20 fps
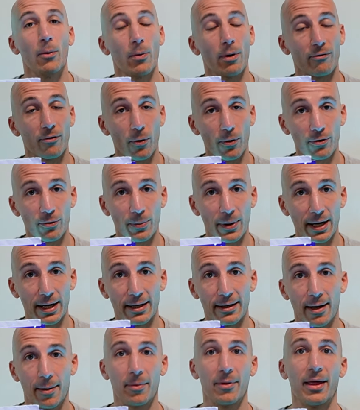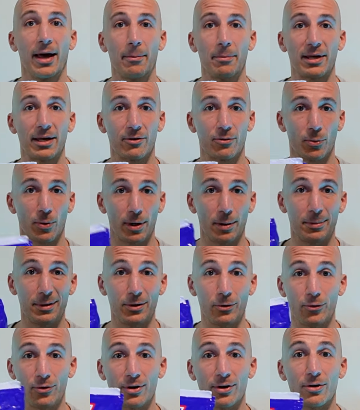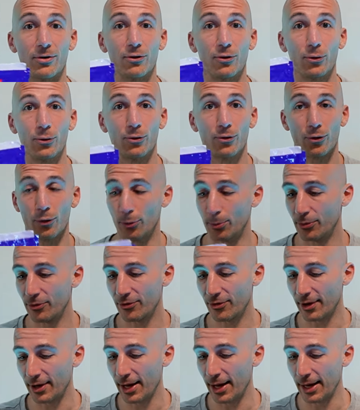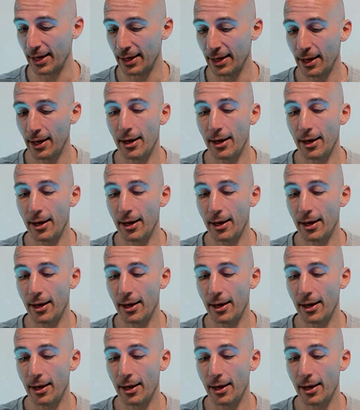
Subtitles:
Of course, we gotta double that because we're gonna be using 2 scoops today.